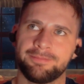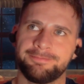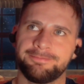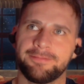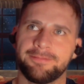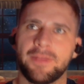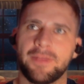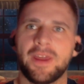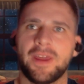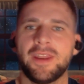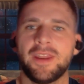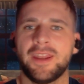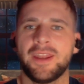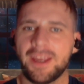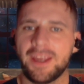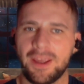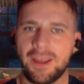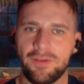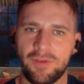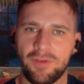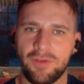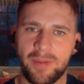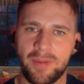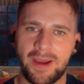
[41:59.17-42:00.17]
a
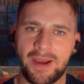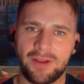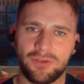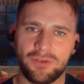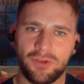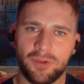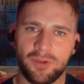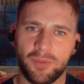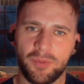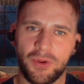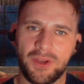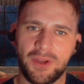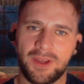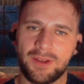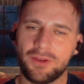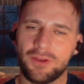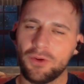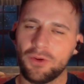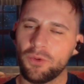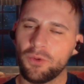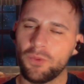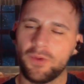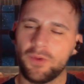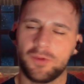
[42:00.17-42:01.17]
negative impact on the body,
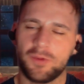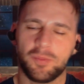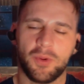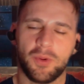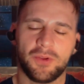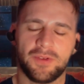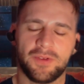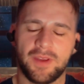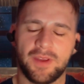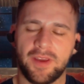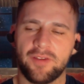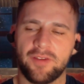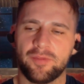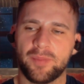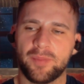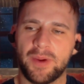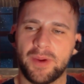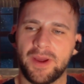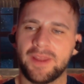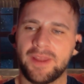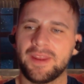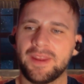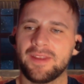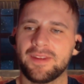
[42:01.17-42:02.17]
not always positive, but
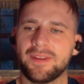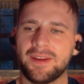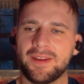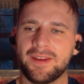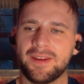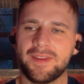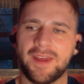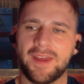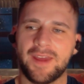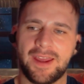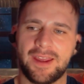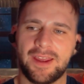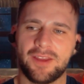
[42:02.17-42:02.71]
at the end of the day, it's